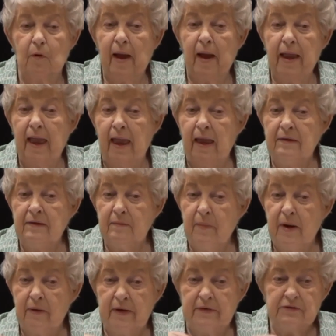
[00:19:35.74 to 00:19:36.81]
for my hand
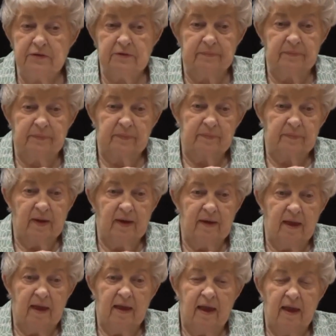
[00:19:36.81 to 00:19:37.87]
in marriage.
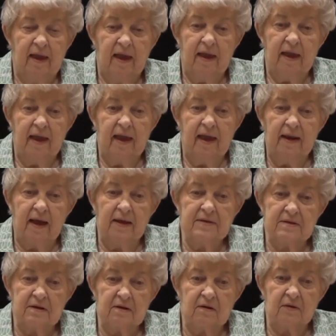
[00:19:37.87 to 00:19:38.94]
And
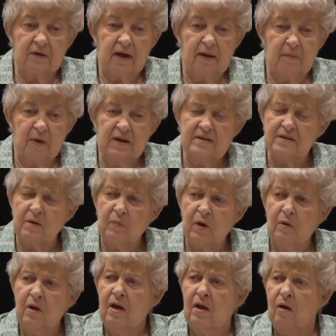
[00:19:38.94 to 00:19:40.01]
I said, okay. But he
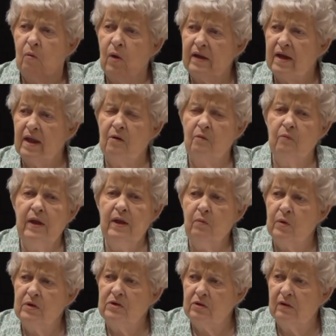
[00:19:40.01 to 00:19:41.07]
said, well, what kind of
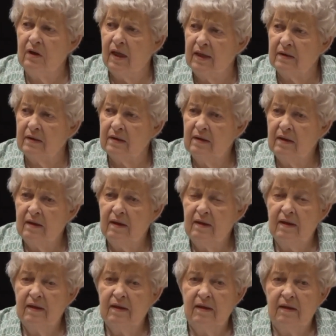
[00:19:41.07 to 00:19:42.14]
ring would you like?
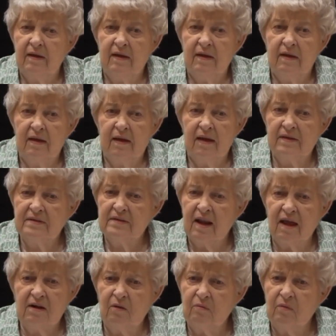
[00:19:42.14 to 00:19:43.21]
I
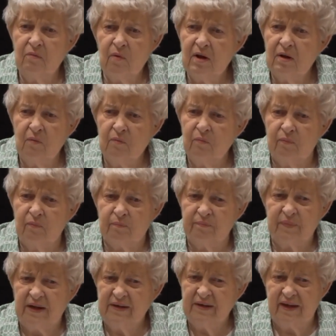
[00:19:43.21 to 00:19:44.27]
said, I don't want an
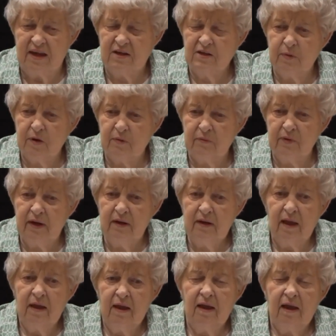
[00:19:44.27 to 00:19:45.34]
engagement
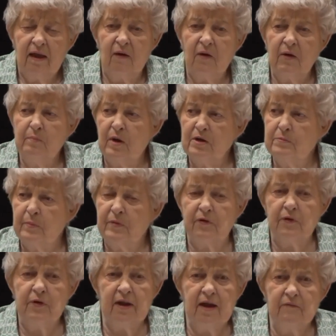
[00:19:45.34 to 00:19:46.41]
ring. I would much
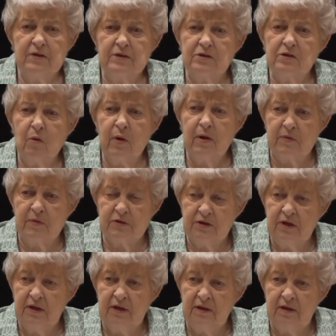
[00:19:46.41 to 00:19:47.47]
prefer to have a sewing
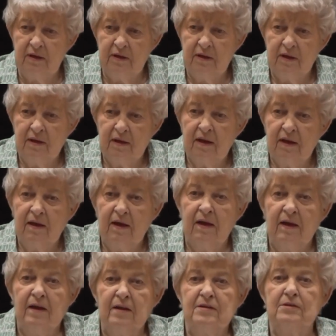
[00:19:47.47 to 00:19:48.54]
machine.
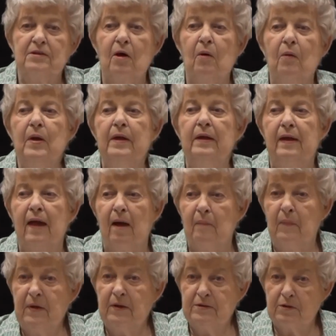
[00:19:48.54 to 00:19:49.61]
So he
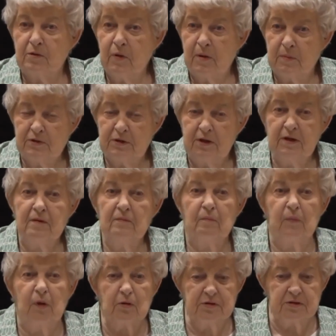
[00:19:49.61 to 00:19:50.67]
got me a sewing machine,
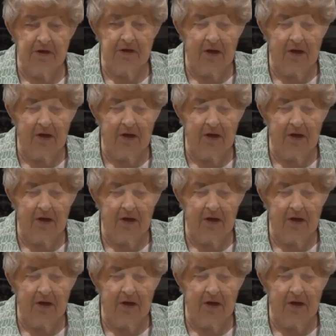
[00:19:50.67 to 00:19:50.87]
a little